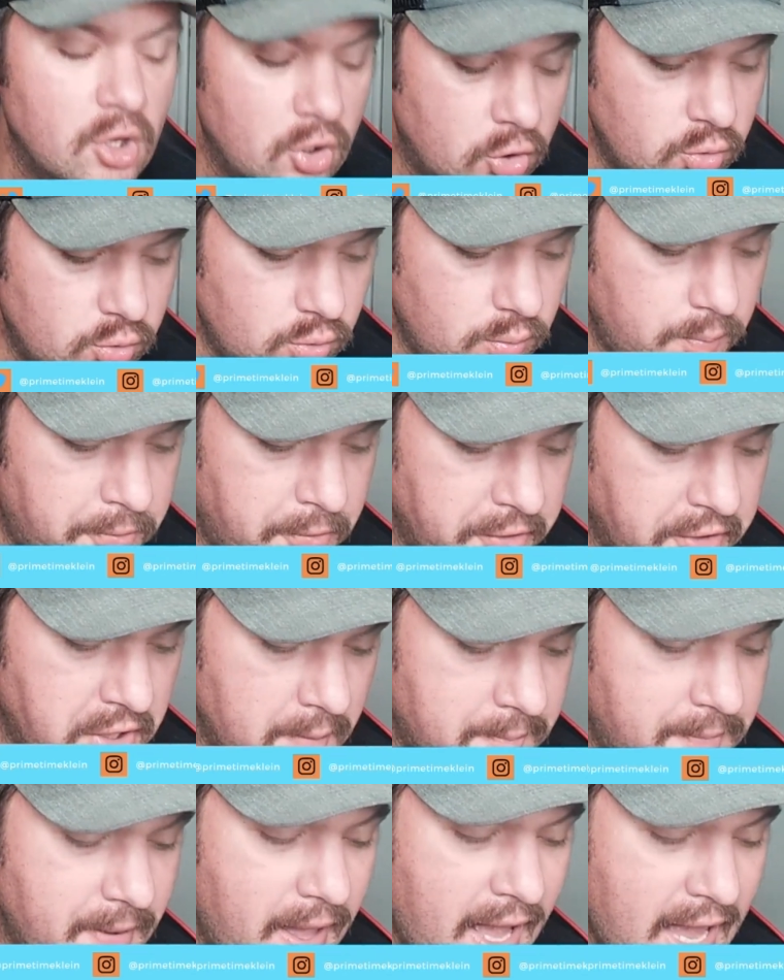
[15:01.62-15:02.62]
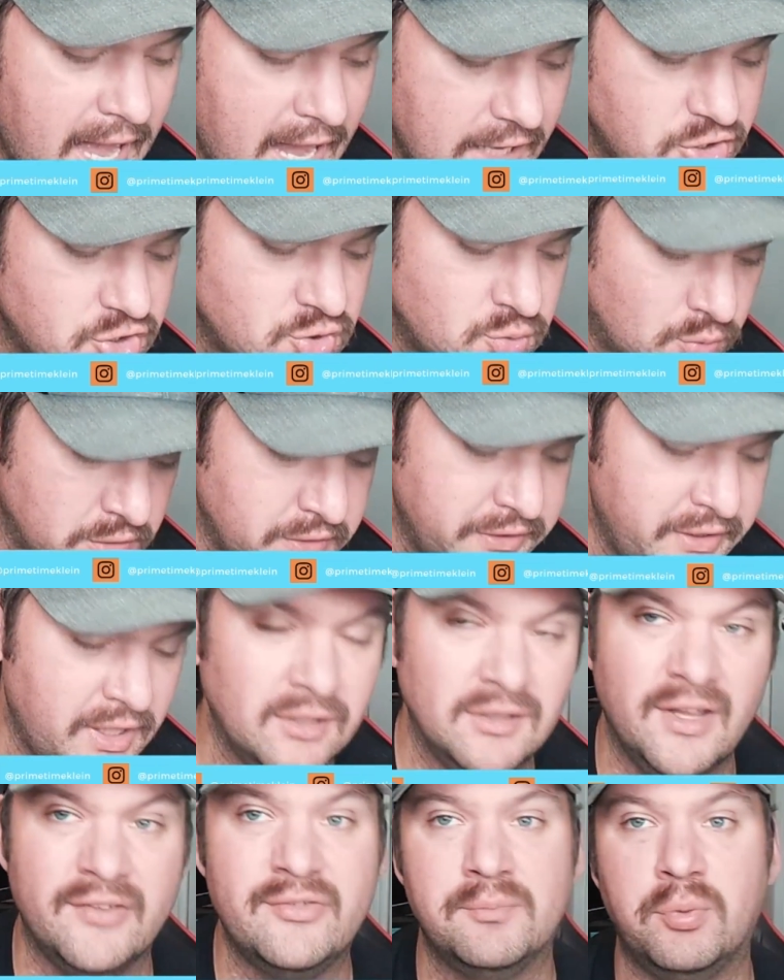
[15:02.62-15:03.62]
who put up actually
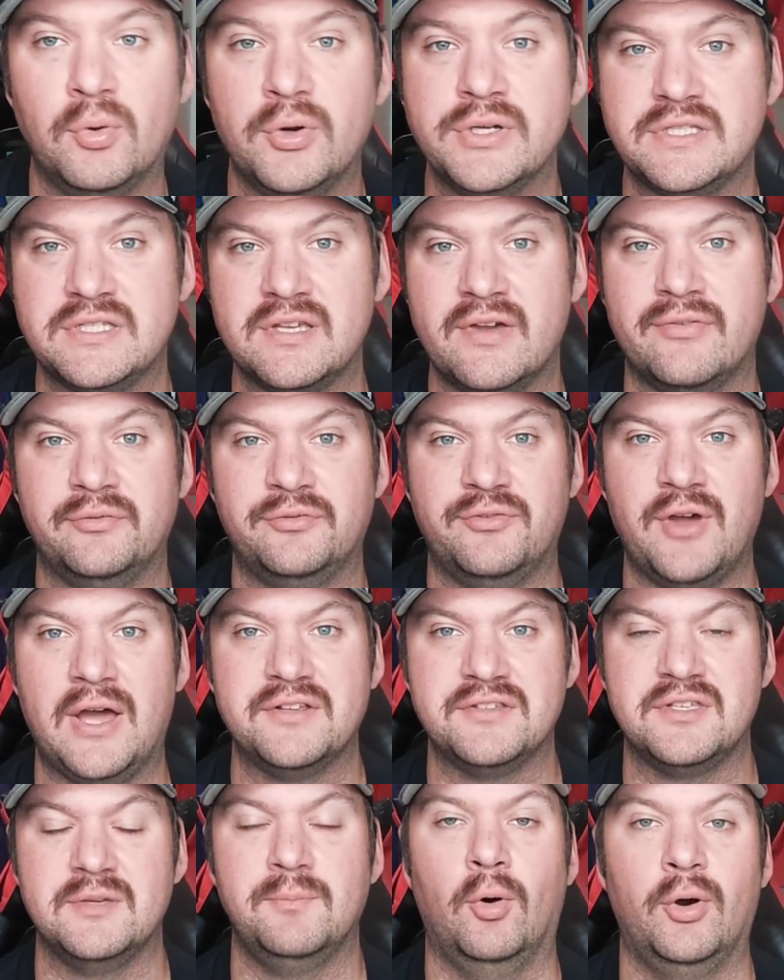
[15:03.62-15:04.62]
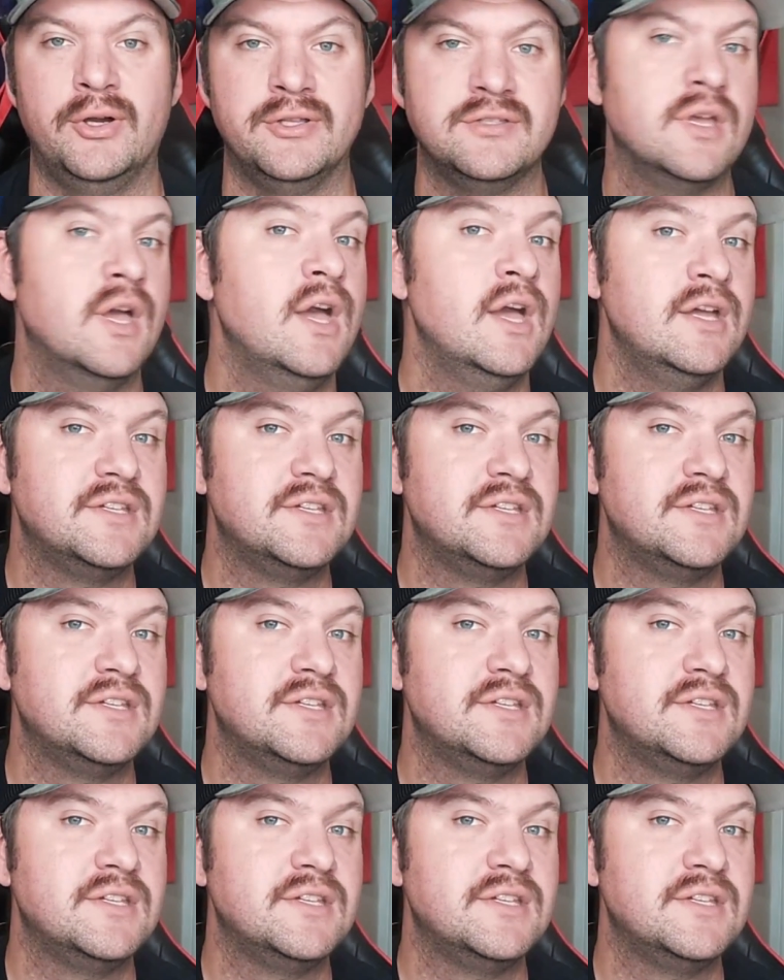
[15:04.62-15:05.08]
eleven point seven fantasy points,